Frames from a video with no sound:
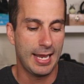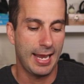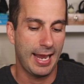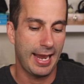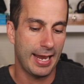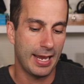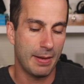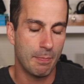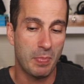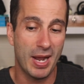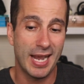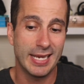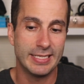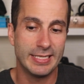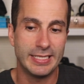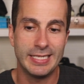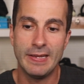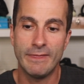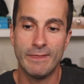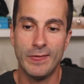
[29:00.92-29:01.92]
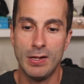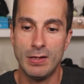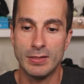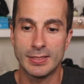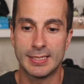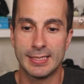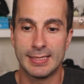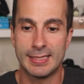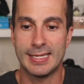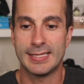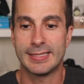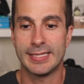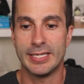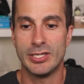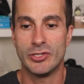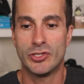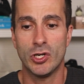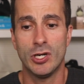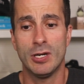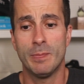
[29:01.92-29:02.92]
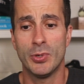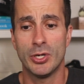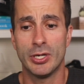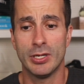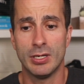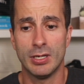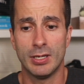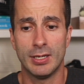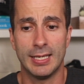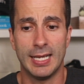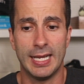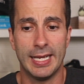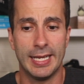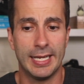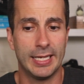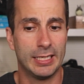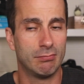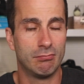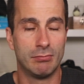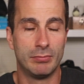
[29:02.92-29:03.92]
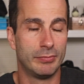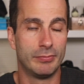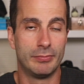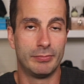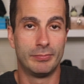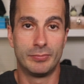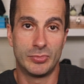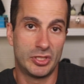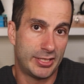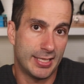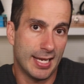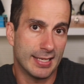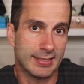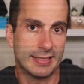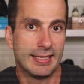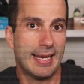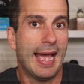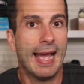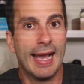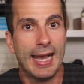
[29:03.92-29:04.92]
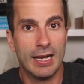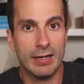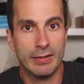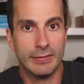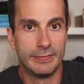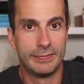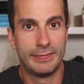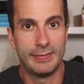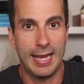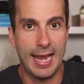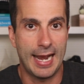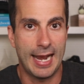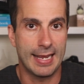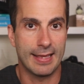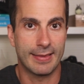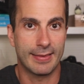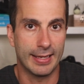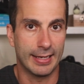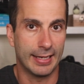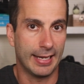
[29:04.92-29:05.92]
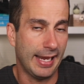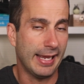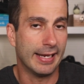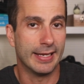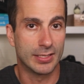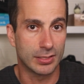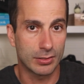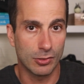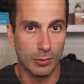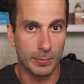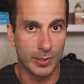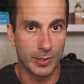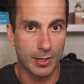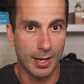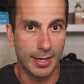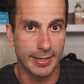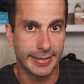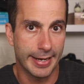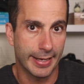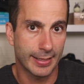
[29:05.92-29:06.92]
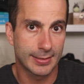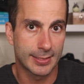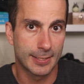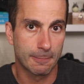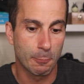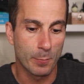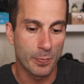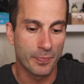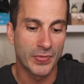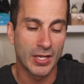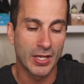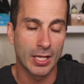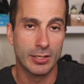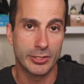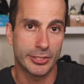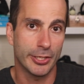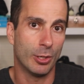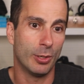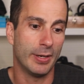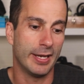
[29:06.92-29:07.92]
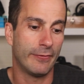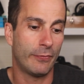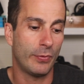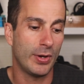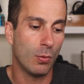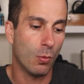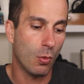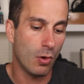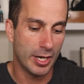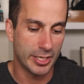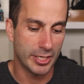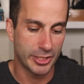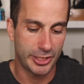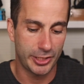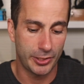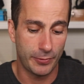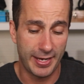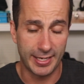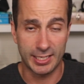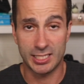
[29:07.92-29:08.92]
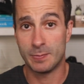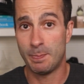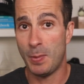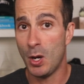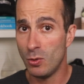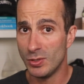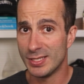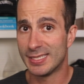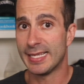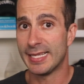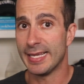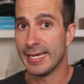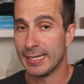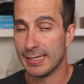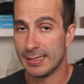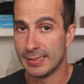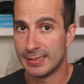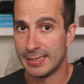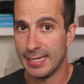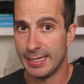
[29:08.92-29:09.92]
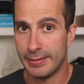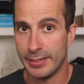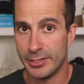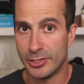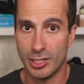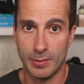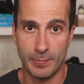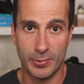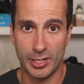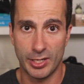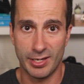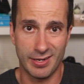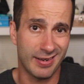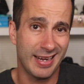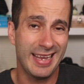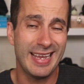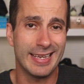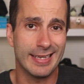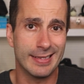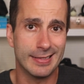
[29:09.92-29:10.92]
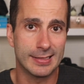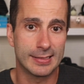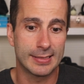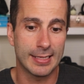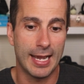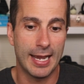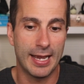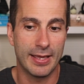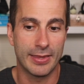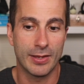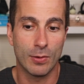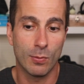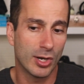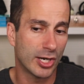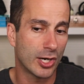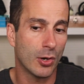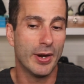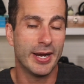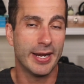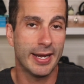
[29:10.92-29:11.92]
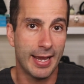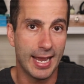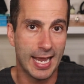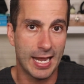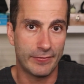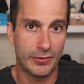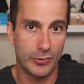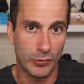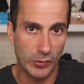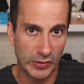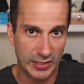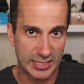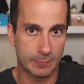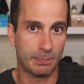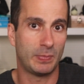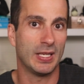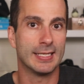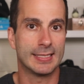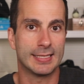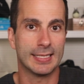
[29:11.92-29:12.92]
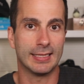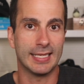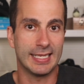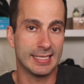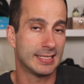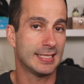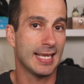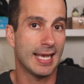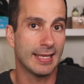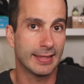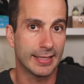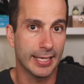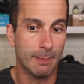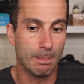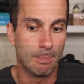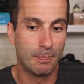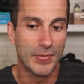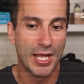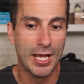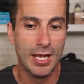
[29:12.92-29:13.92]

and by default, this interpreter doesn't have anything in its global context. So if we want to expose things that the interpreter needs, then we're going to have to explicitly set them.